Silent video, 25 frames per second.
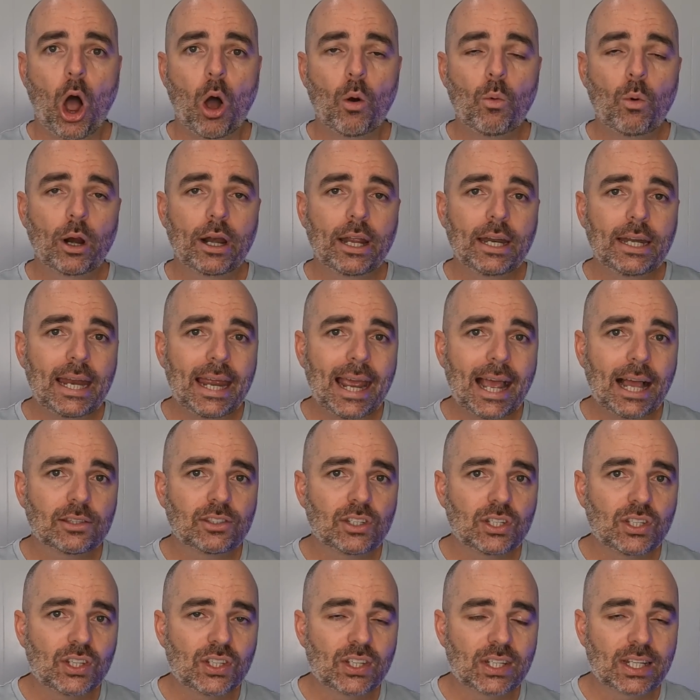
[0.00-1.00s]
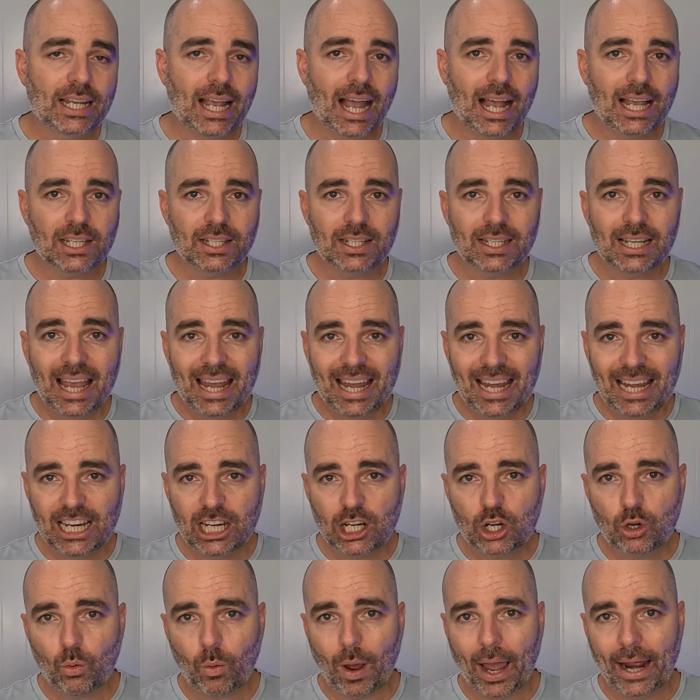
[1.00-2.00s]
I wanna now discuss
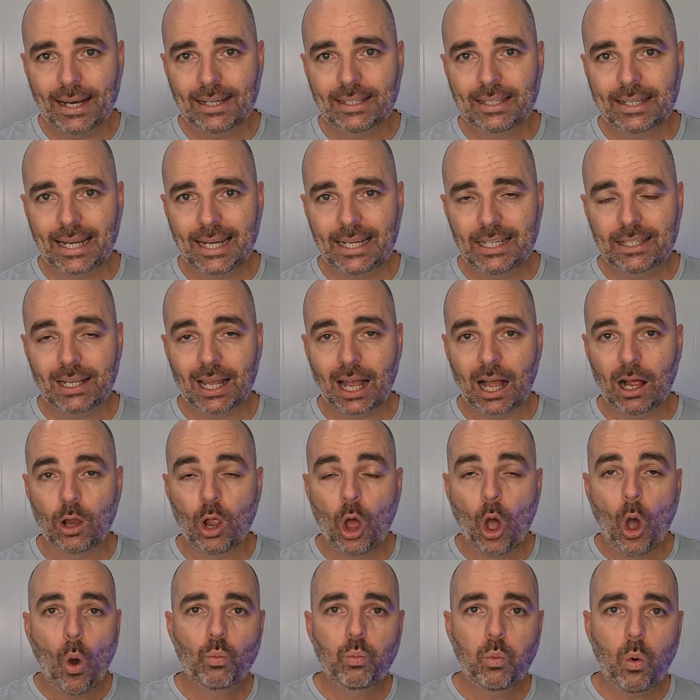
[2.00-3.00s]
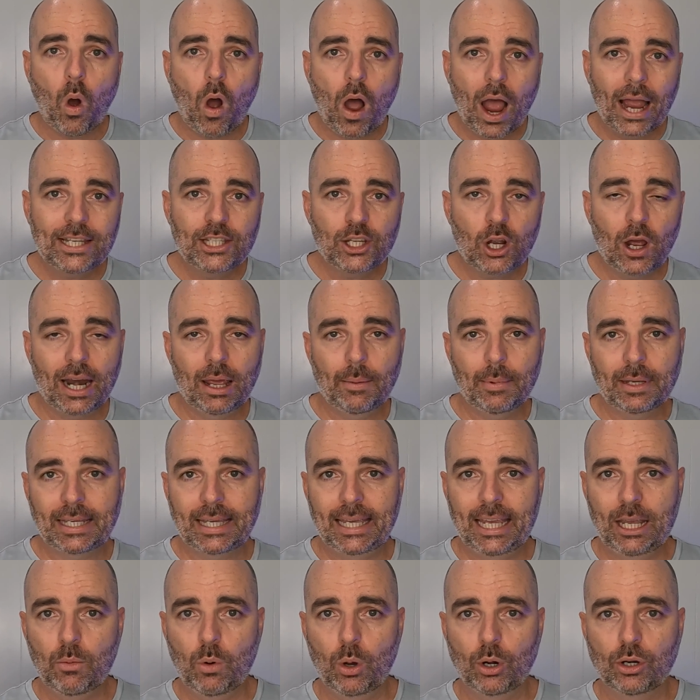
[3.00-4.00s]
in greater detail why dynamic
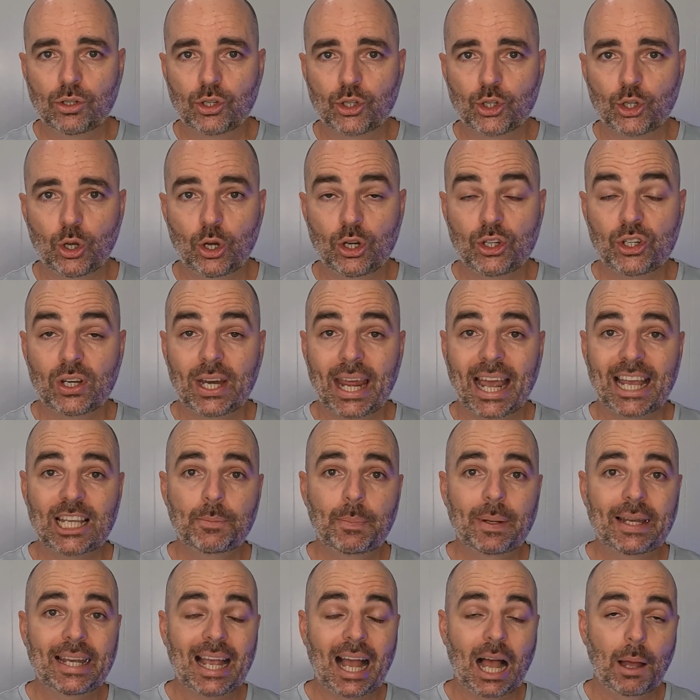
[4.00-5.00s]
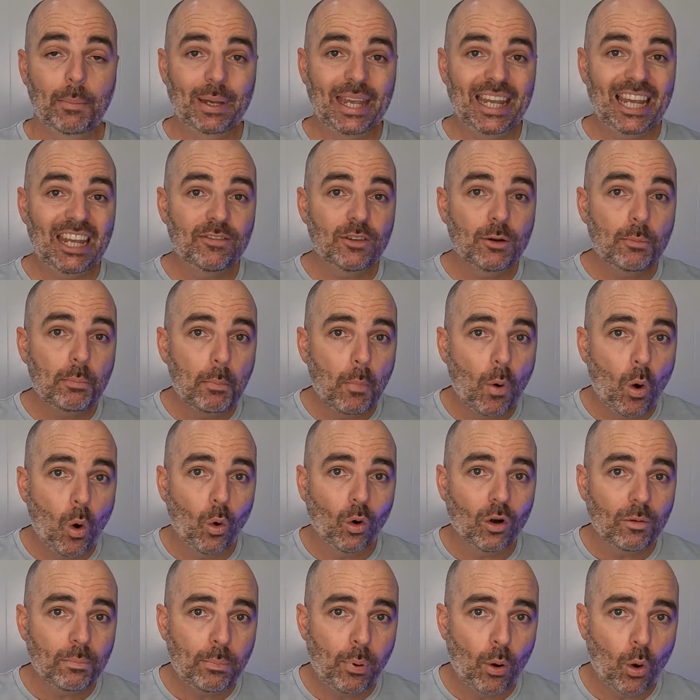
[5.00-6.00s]
keyword insertion has become even
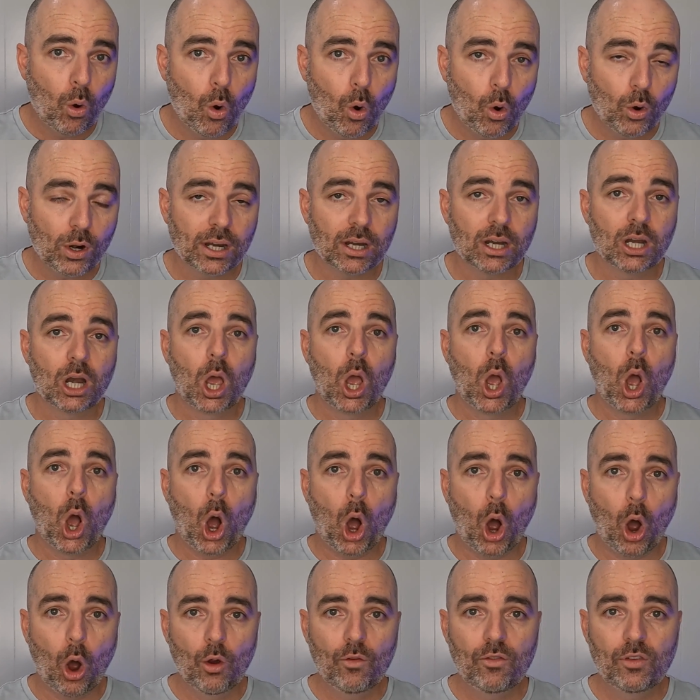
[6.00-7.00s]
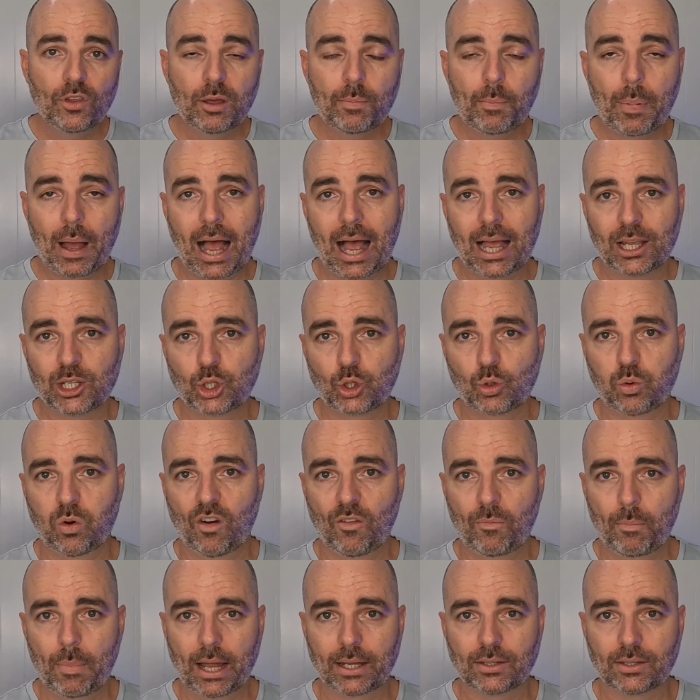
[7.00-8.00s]
more important over the past 12